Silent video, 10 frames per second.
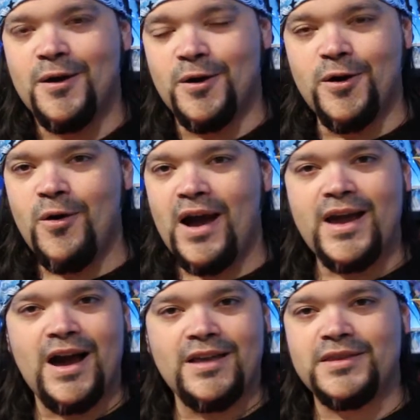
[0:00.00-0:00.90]
who I
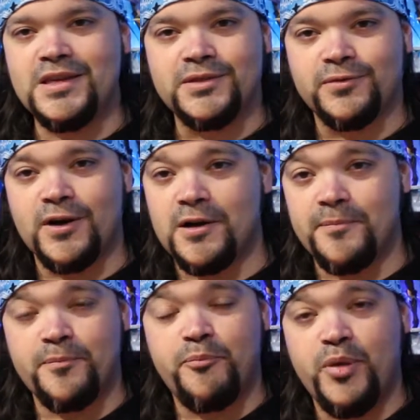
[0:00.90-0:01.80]
got these
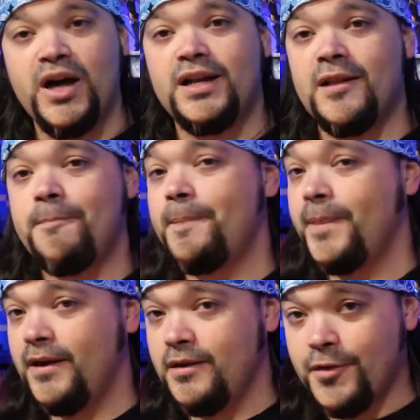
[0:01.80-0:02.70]
from, but
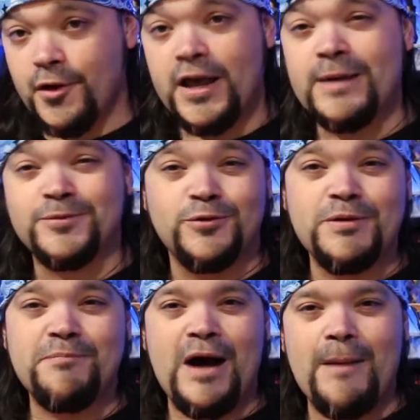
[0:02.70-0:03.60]
their names will
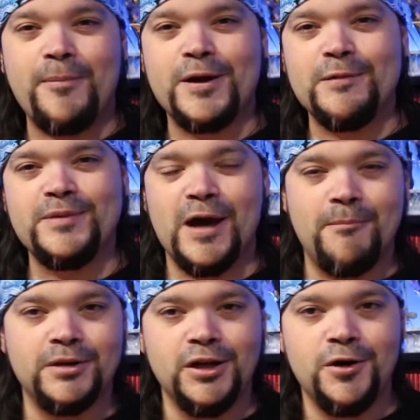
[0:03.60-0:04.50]
be popping up
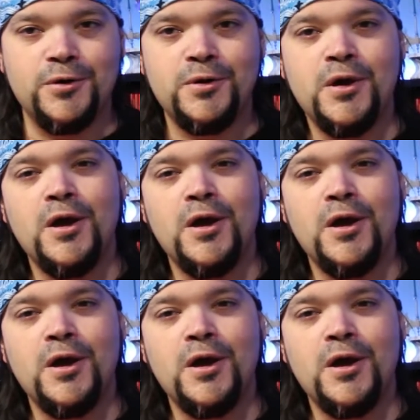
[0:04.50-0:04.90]
down below